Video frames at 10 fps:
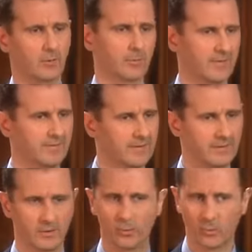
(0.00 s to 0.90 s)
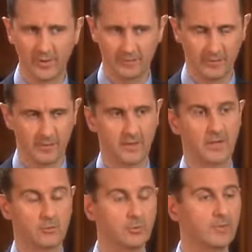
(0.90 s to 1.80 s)
or president or whoever,
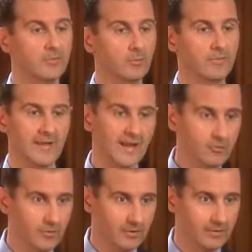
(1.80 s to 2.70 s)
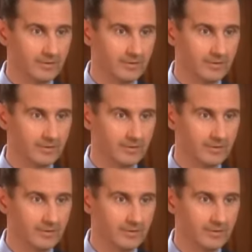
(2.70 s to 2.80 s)
should be through the election,